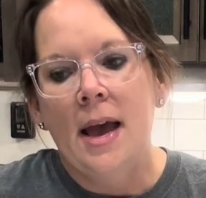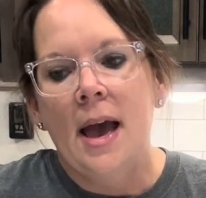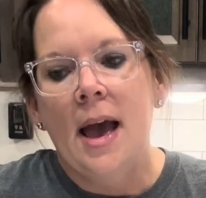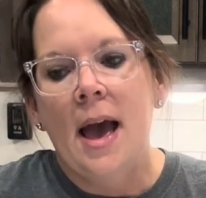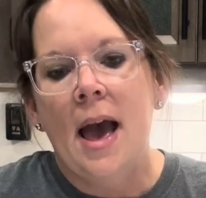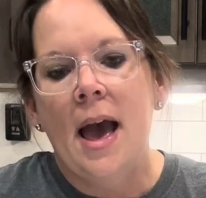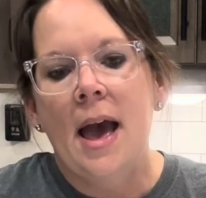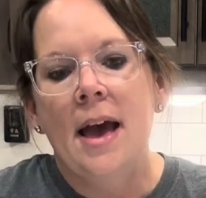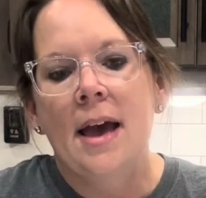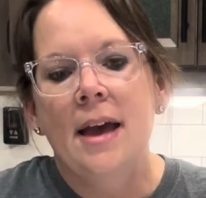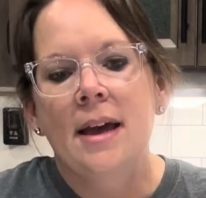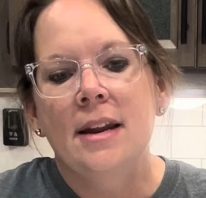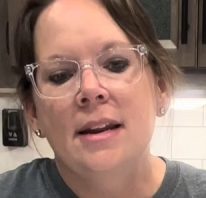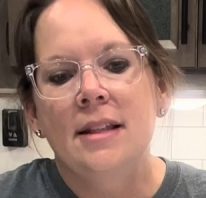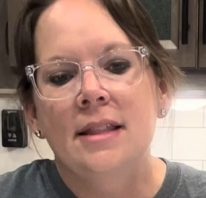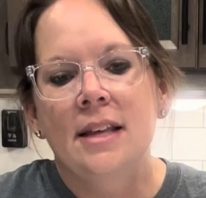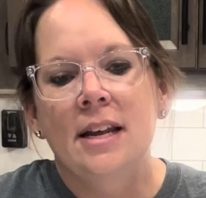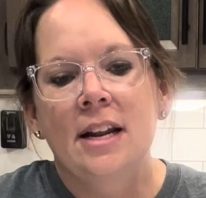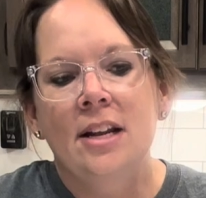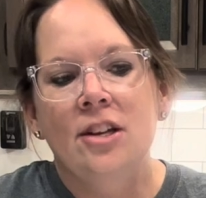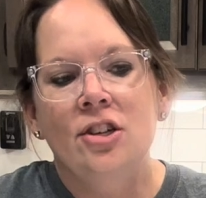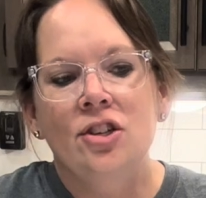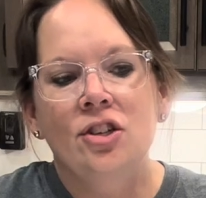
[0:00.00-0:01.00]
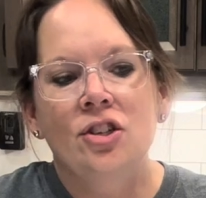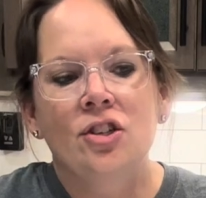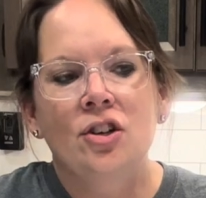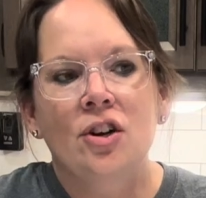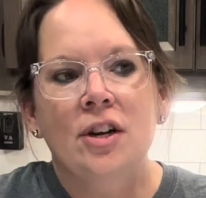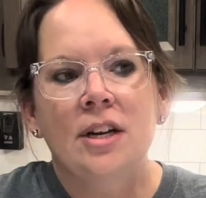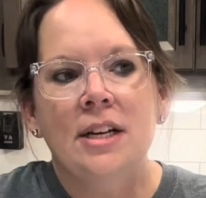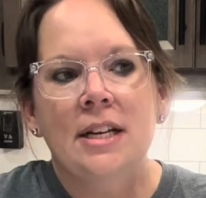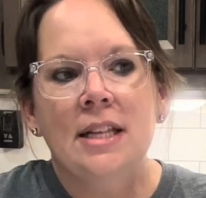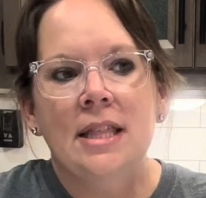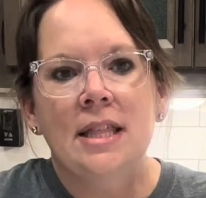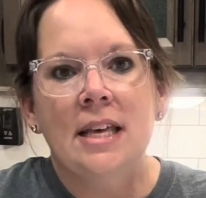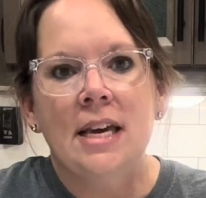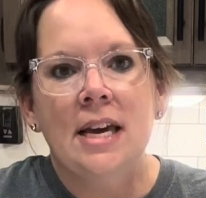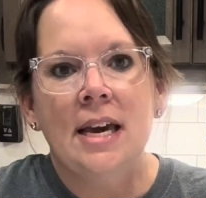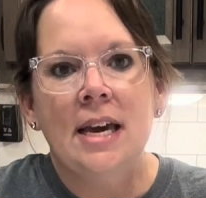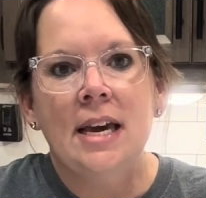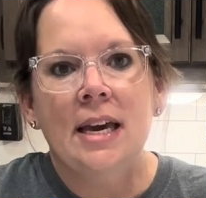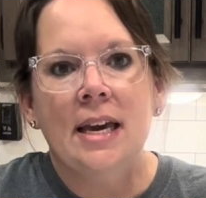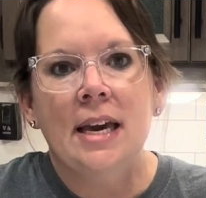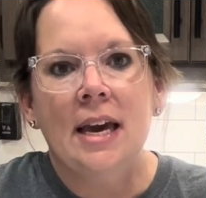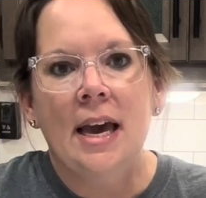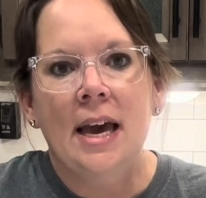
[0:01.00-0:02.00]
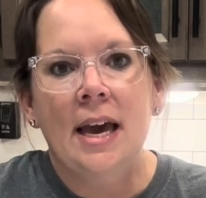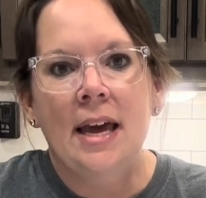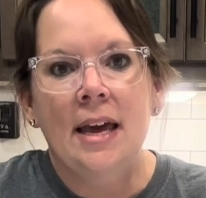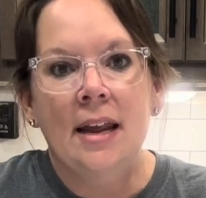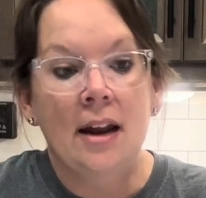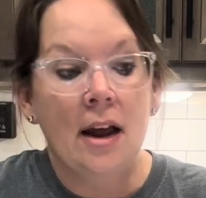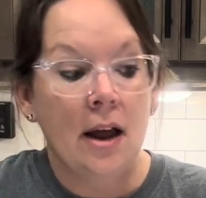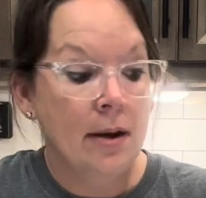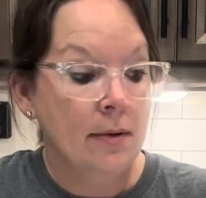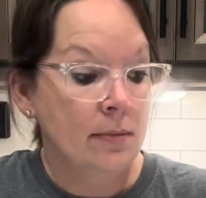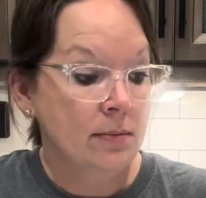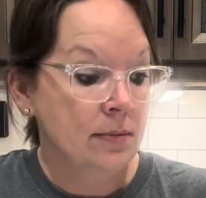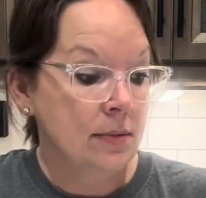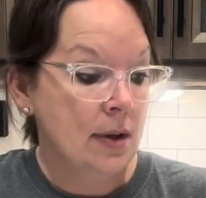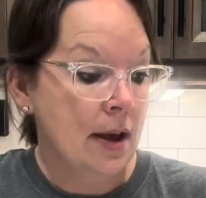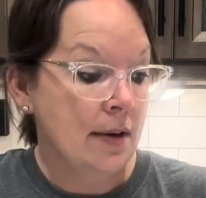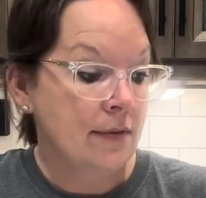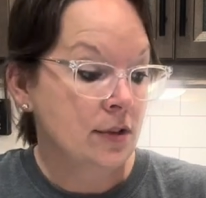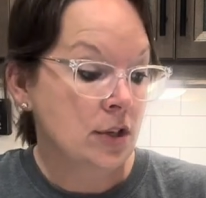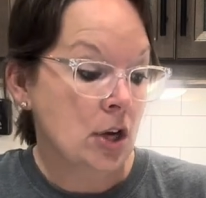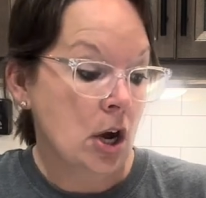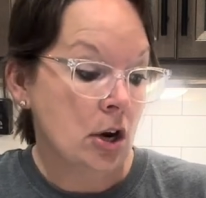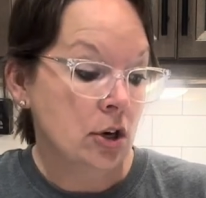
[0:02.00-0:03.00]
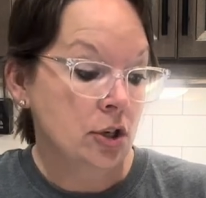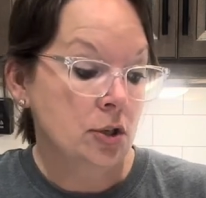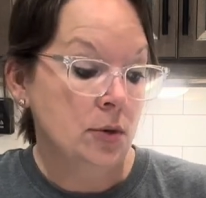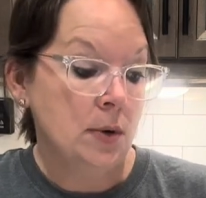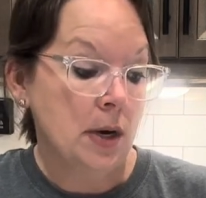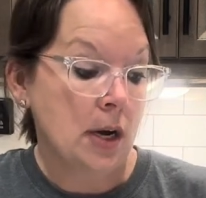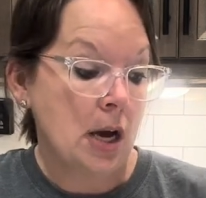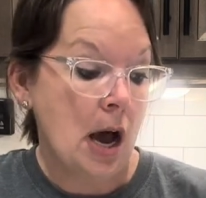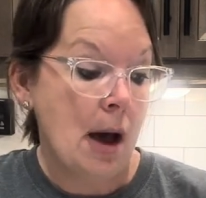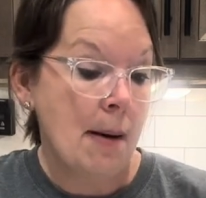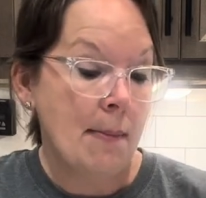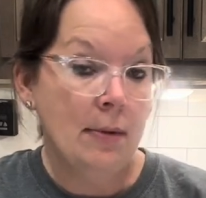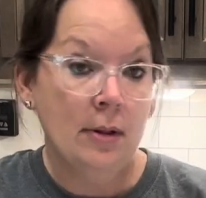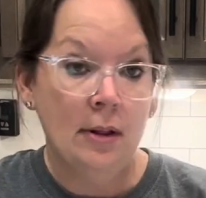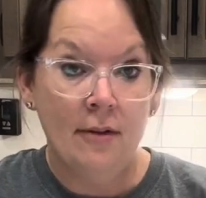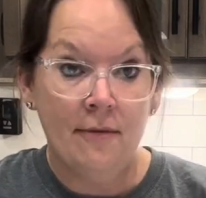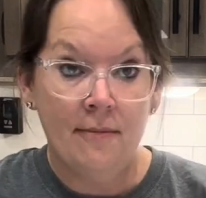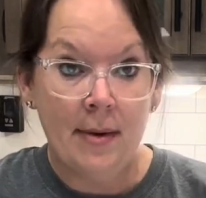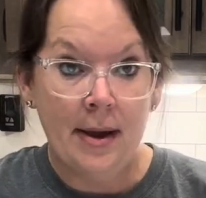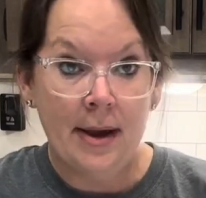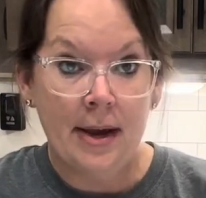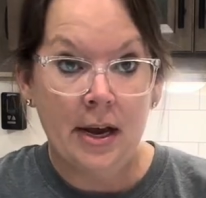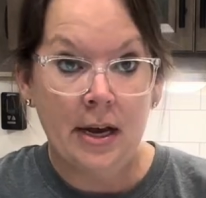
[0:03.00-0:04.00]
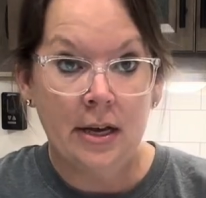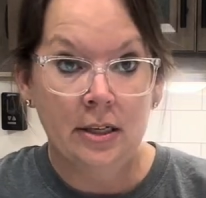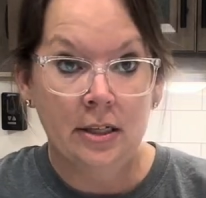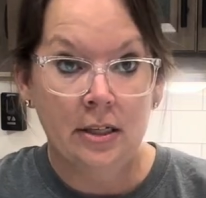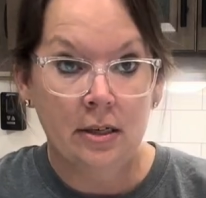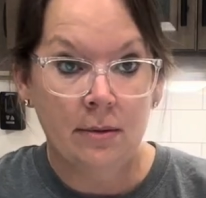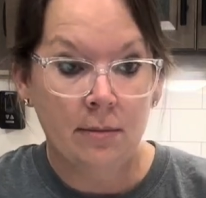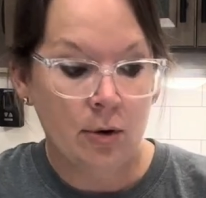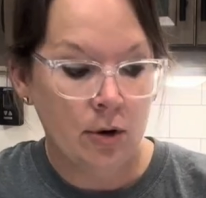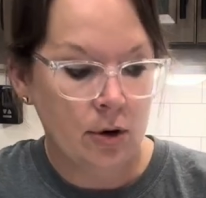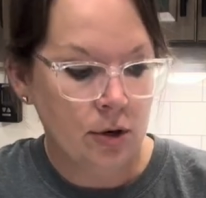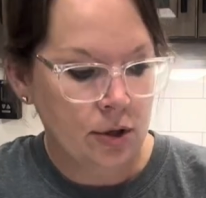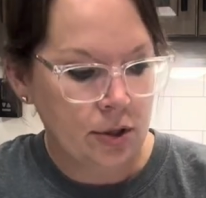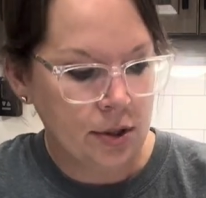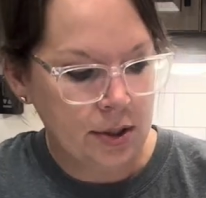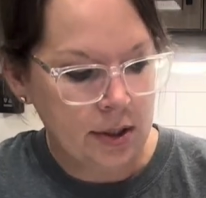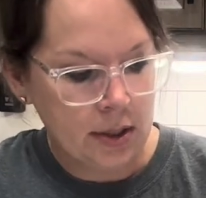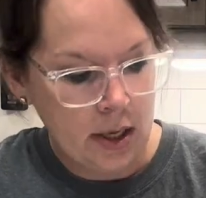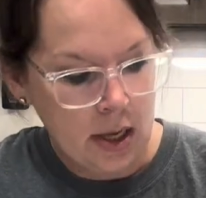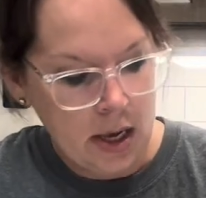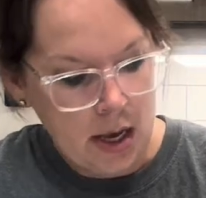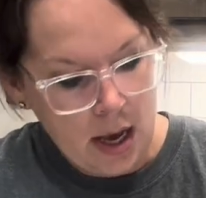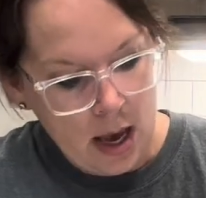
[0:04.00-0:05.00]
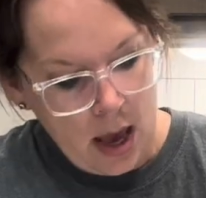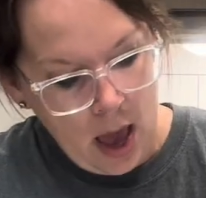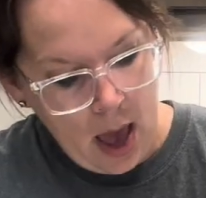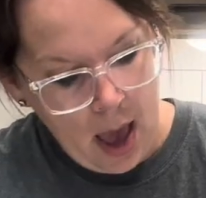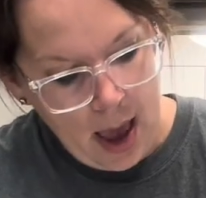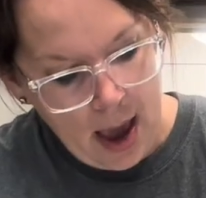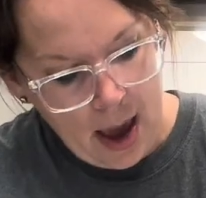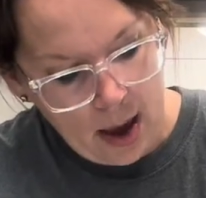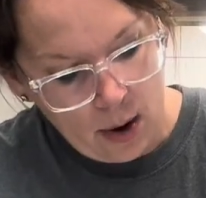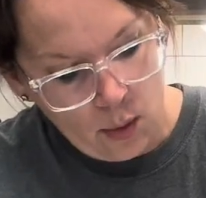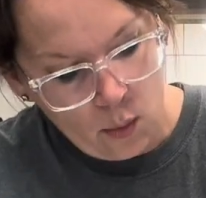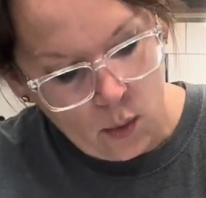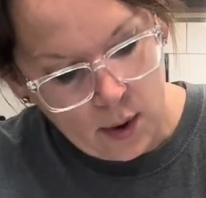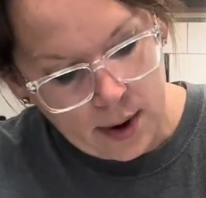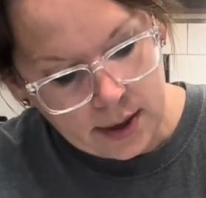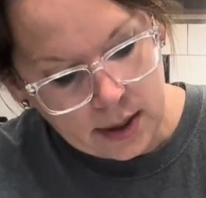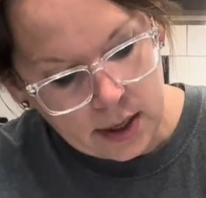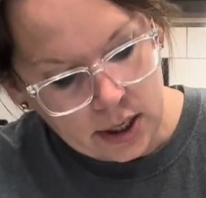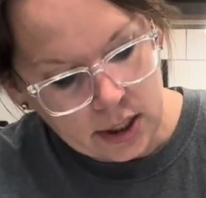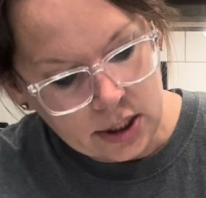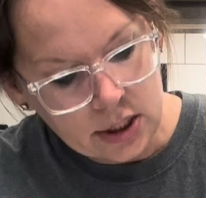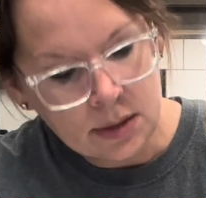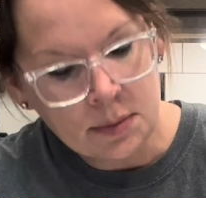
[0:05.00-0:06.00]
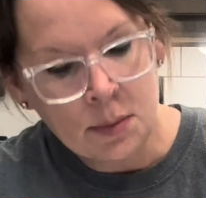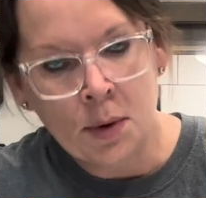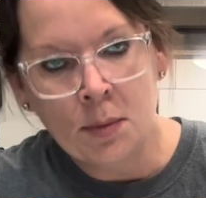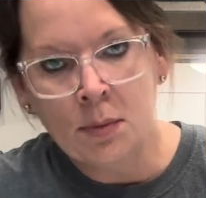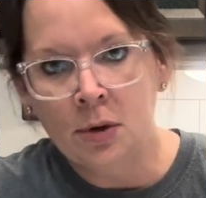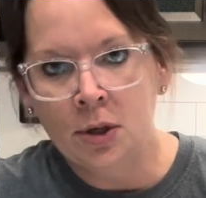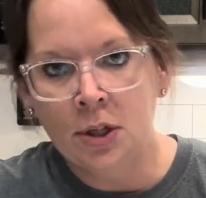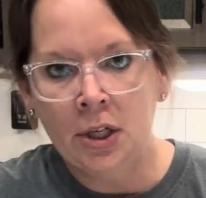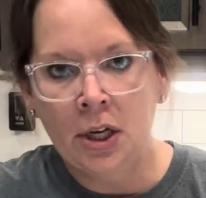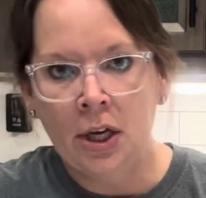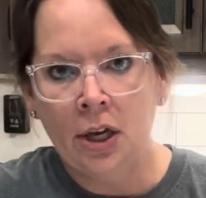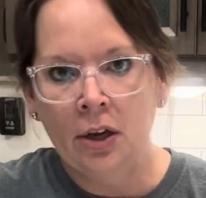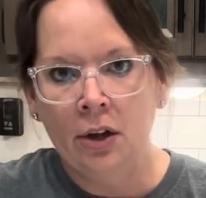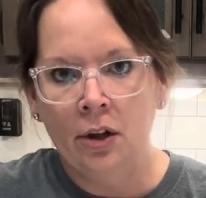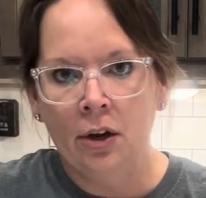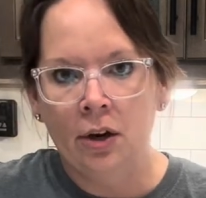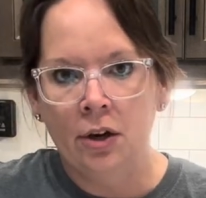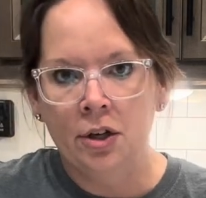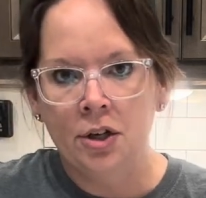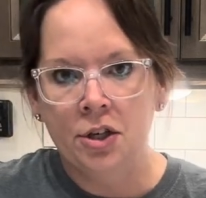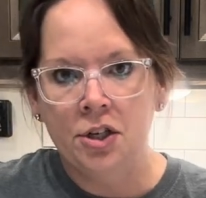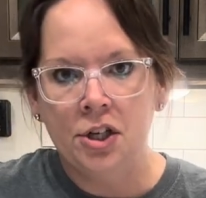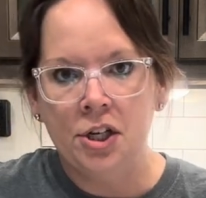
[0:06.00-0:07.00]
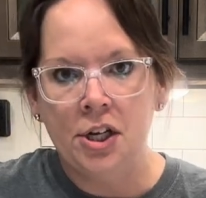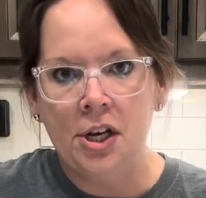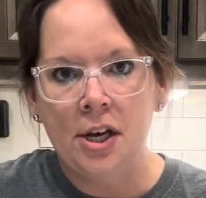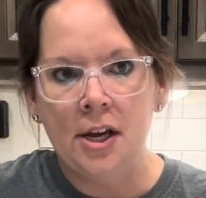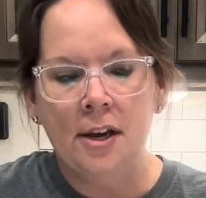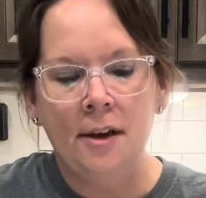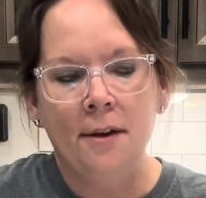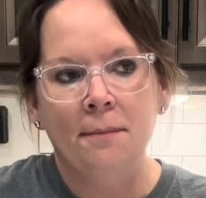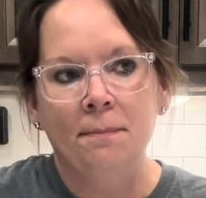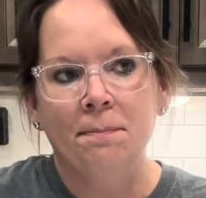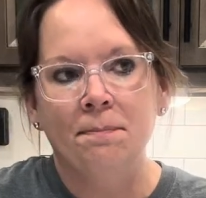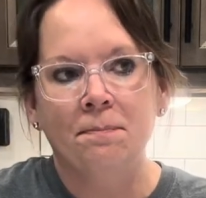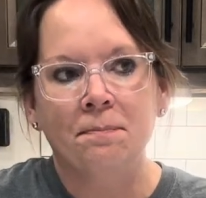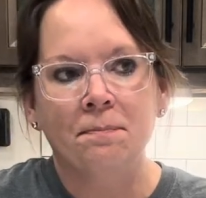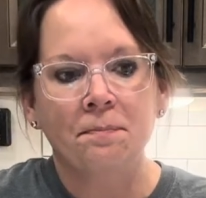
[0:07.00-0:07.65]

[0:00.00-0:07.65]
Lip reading: And then I just started to think, and I have talked to a couple of my customers, and one customer in particular, she